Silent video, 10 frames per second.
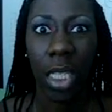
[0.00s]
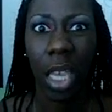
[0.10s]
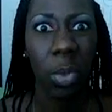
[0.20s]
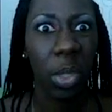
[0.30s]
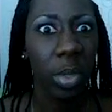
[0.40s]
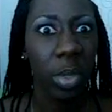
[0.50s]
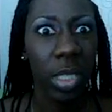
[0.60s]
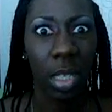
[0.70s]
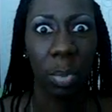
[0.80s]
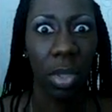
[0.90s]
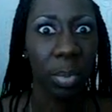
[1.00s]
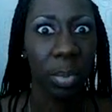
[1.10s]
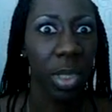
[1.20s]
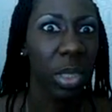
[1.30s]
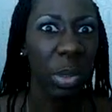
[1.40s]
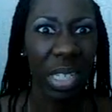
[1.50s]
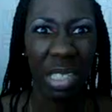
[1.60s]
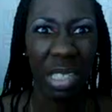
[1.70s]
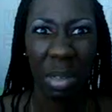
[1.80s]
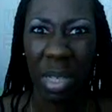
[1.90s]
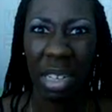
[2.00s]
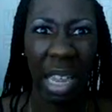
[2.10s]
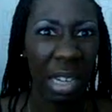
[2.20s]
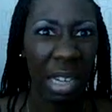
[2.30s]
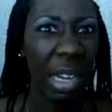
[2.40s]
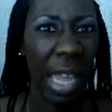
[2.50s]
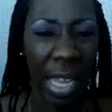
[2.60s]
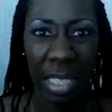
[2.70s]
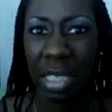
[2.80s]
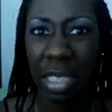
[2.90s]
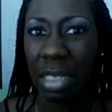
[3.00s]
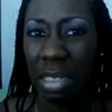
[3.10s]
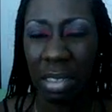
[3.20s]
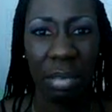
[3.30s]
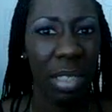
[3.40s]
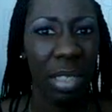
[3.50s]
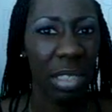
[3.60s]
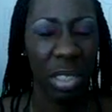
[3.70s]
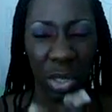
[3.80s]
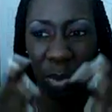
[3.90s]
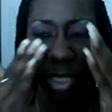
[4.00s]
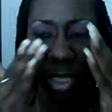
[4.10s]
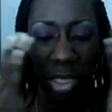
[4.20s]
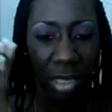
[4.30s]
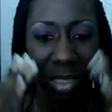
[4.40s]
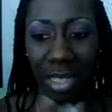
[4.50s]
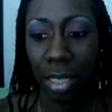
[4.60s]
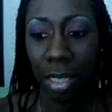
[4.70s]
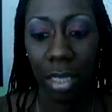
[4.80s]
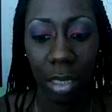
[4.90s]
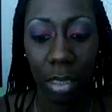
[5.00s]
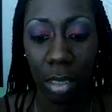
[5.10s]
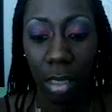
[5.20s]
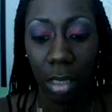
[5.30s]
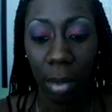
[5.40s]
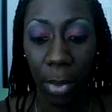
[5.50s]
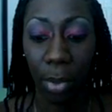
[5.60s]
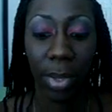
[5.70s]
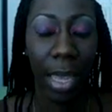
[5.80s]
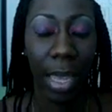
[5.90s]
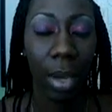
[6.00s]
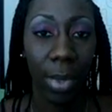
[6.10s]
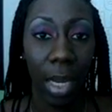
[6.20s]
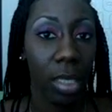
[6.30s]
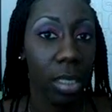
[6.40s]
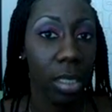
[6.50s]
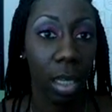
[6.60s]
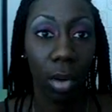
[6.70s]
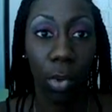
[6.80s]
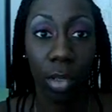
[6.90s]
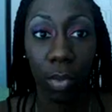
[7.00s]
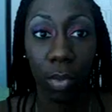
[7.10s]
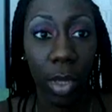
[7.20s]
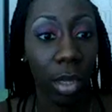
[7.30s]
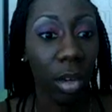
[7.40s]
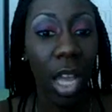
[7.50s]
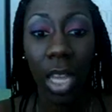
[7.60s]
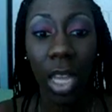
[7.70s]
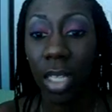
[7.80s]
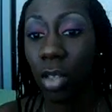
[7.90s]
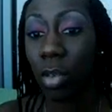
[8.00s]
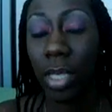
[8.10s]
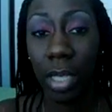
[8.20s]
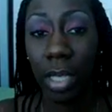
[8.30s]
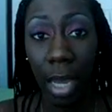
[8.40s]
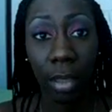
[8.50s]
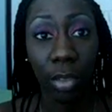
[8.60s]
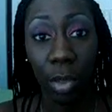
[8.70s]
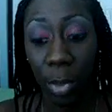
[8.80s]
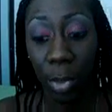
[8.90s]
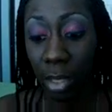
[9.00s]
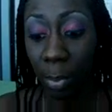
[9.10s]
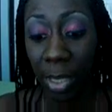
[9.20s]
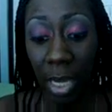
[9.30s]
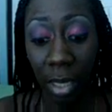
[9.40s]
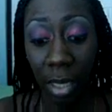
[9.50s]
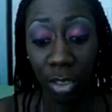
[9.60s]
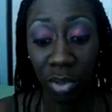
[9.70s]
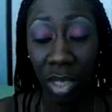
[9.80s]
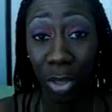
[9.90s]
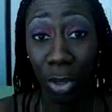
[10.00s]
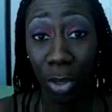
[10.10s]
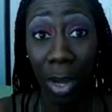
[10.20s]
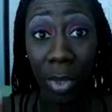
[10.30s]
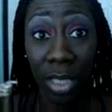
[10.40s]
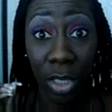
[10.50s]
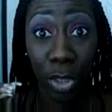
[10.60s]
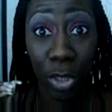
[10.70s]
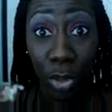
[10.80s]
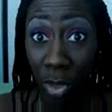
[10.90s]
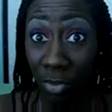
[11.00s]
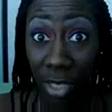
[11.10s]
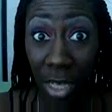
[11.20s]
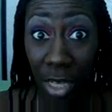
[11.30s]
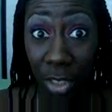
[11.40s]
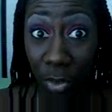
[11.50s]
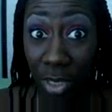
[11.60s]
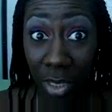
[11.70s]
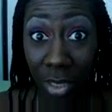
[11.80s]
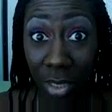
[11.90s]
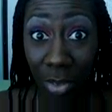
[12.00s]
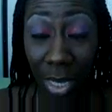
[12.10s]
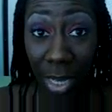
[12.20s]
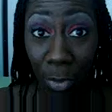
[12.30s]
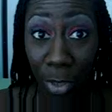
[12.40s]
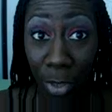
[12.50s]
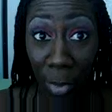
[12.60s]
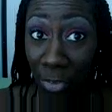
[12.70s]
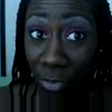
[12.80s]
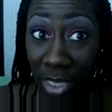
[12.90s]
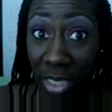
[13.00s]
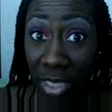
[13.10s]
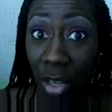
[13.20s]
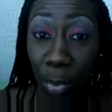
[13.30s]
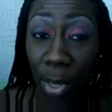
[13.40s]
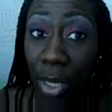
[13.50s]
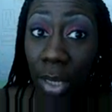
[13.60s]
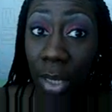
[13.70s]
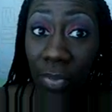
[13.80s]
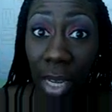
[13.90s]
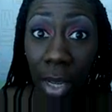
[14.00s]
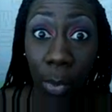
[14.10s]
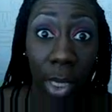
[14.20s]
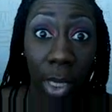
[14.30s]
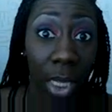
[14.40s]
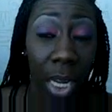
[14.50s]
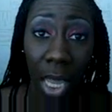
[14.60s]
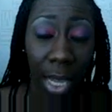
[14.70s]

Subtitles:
they would crease up on me. So it ends up being like a nasty situation. It doesn't look good. But with that one, I can say it works well. It's only $1. You can pick it up at Dollar Tree, although I went to 2 different Dollar Trees yesterday with my friend to help her find one,